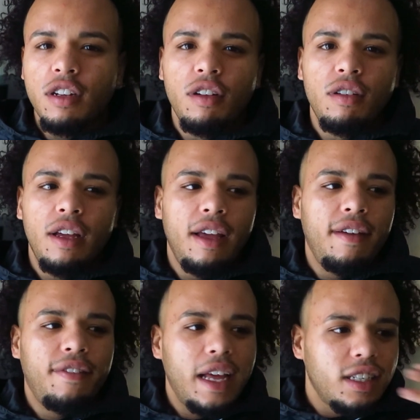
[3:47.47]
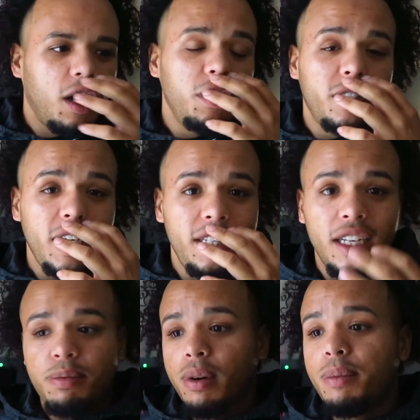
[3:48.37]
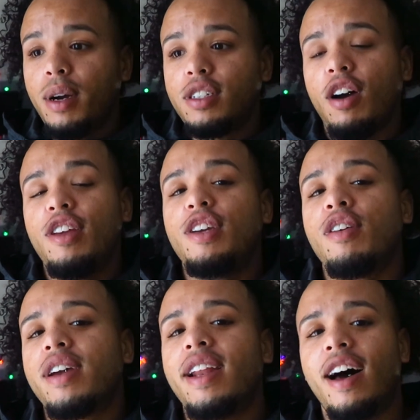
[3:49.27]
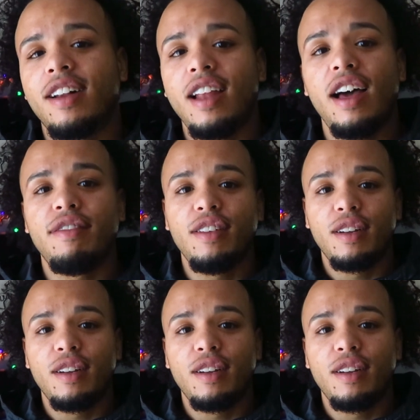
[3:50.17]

So if that's all you see, that's pretty much all you're gonna get out of life,